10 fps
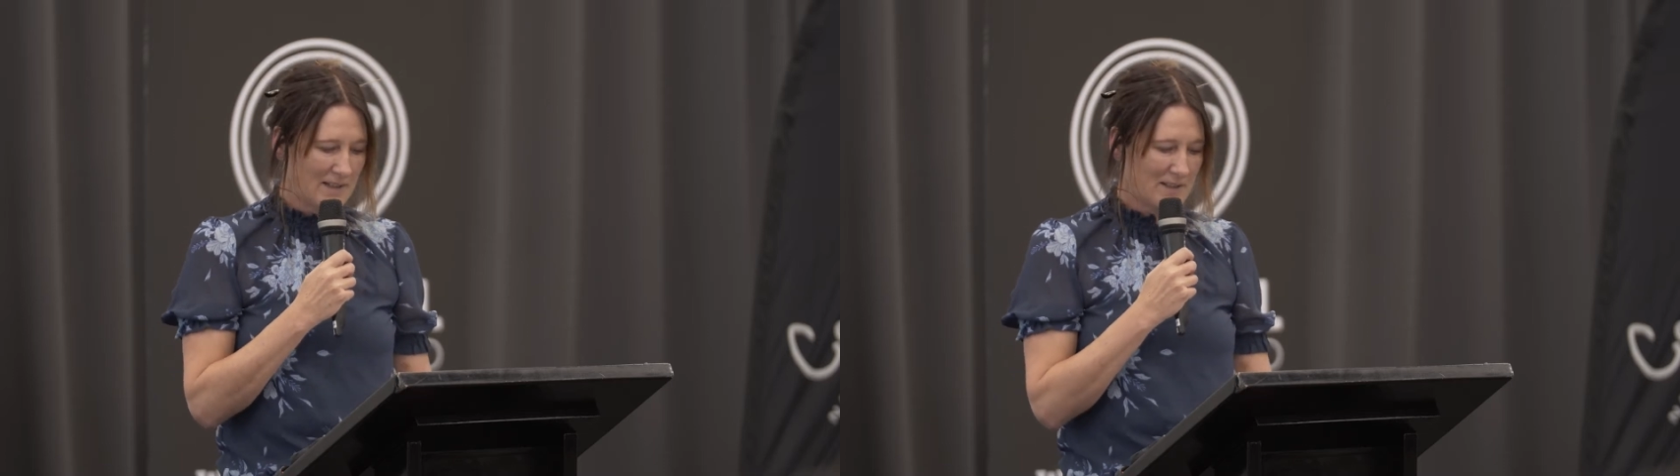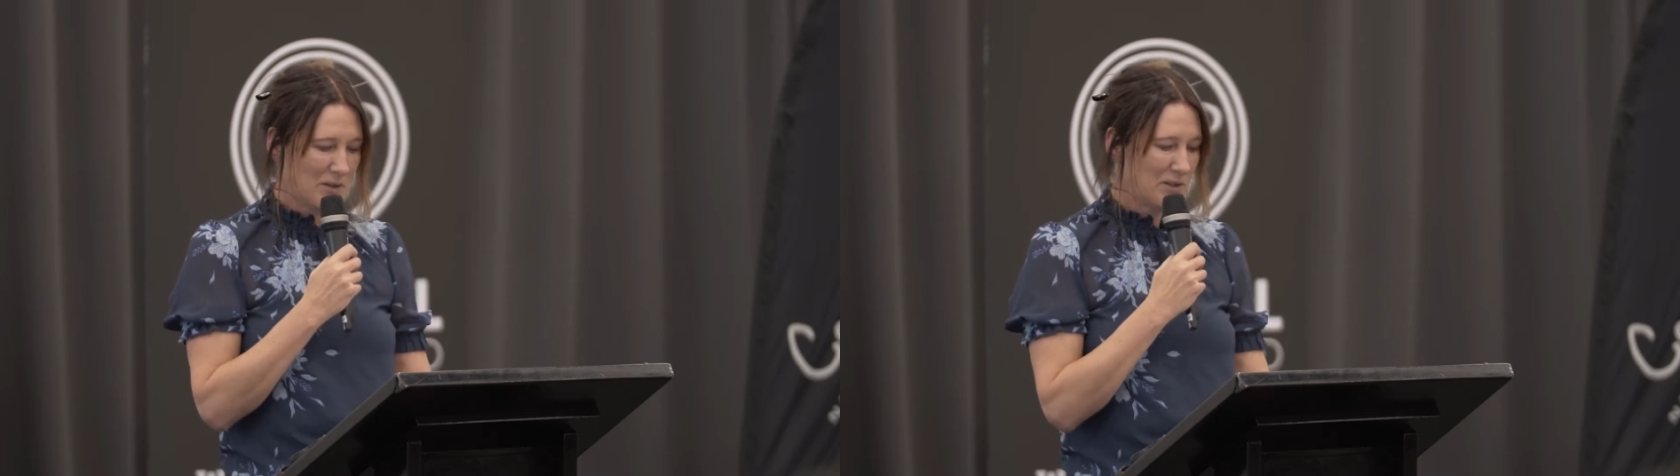
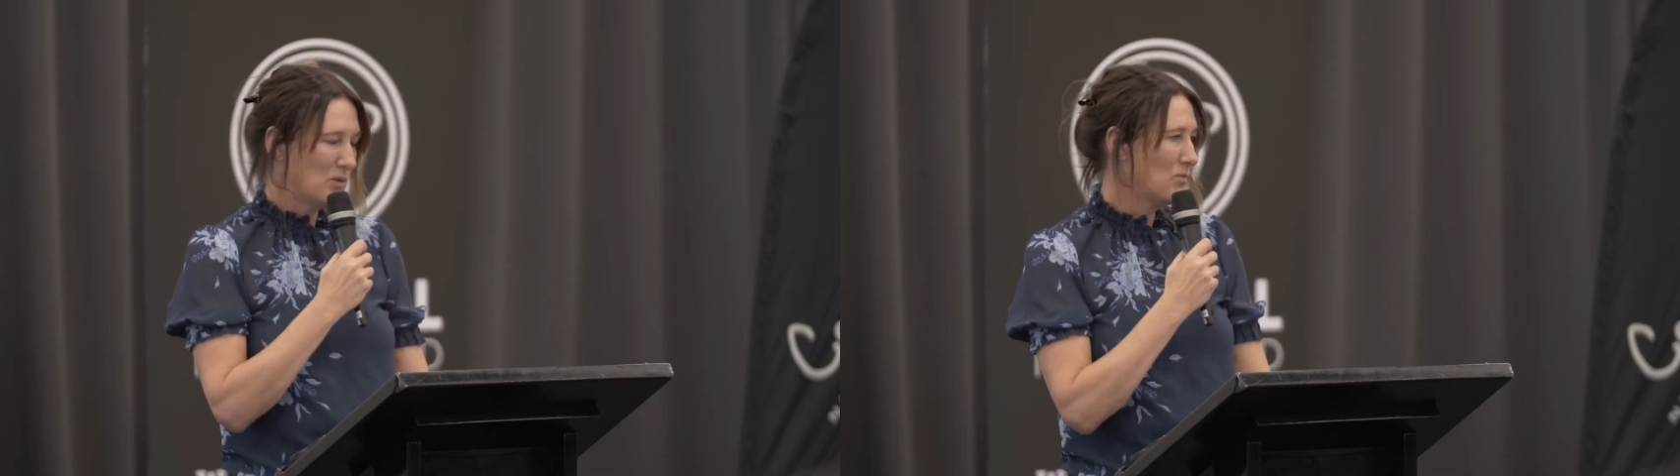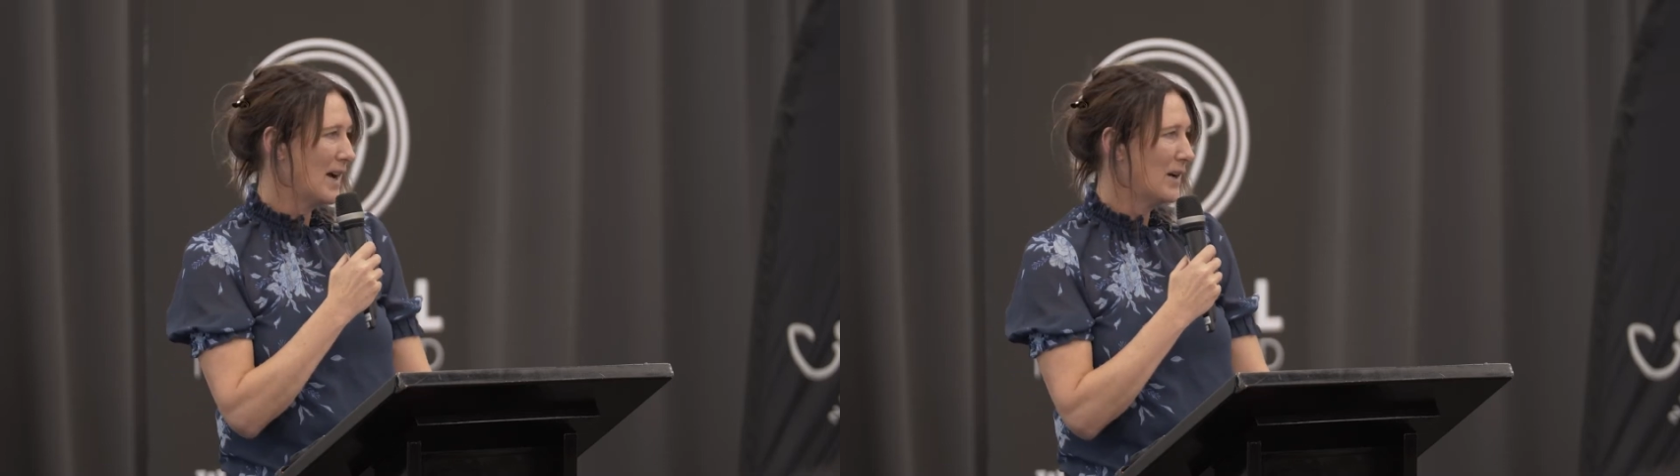So it's a
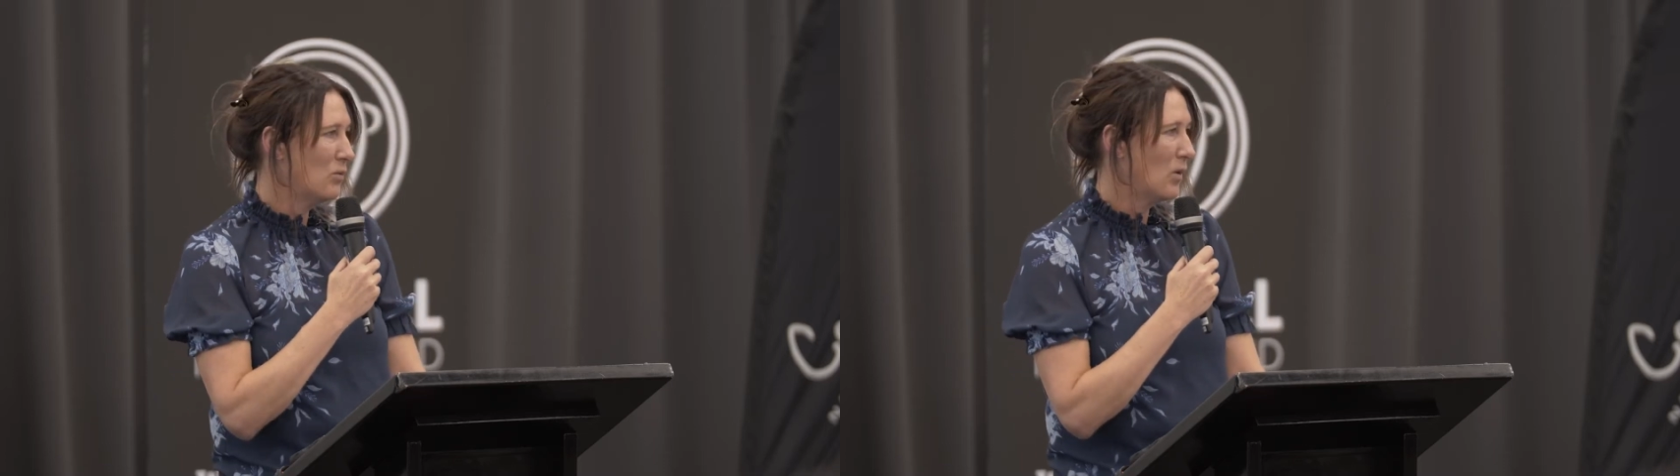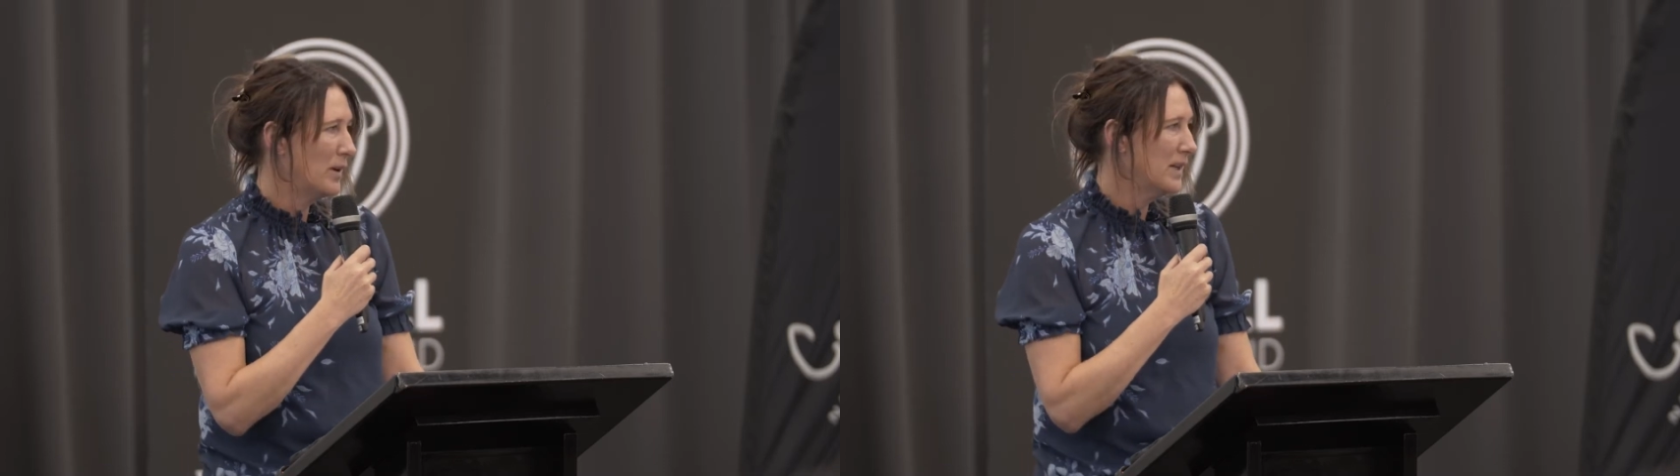round
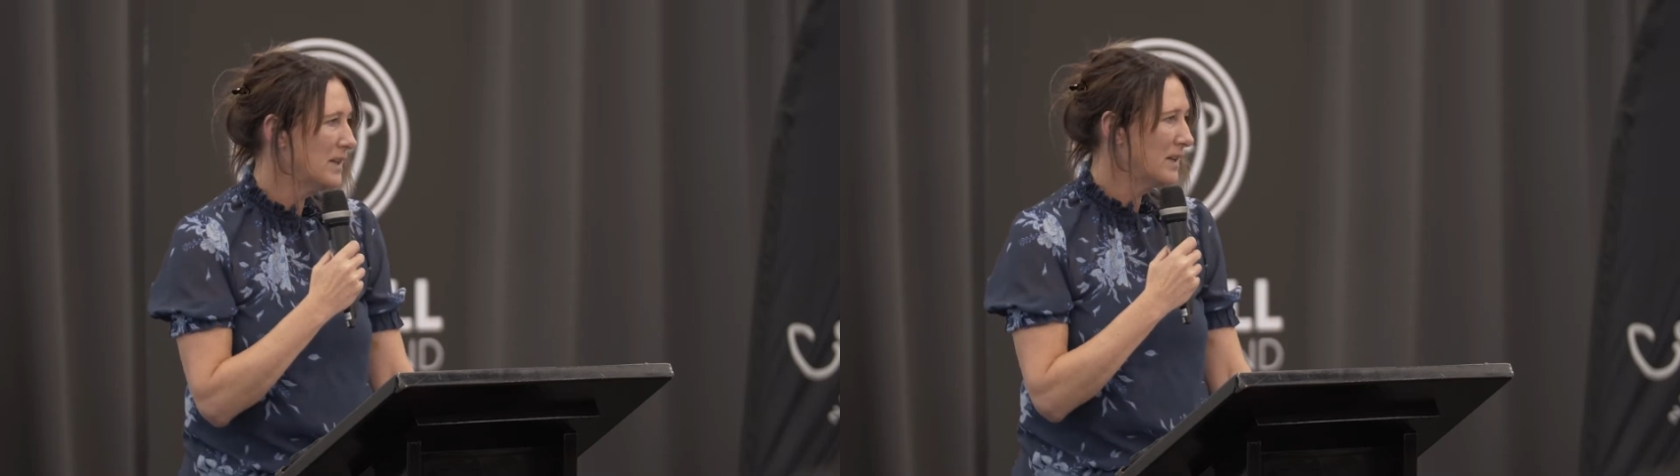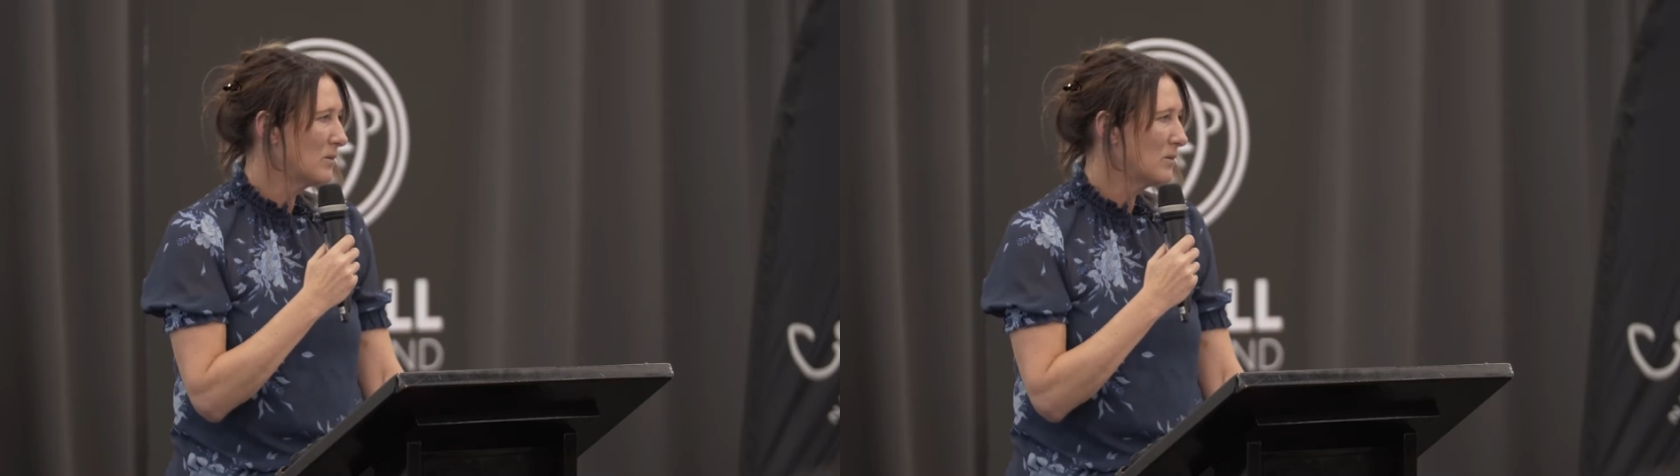robin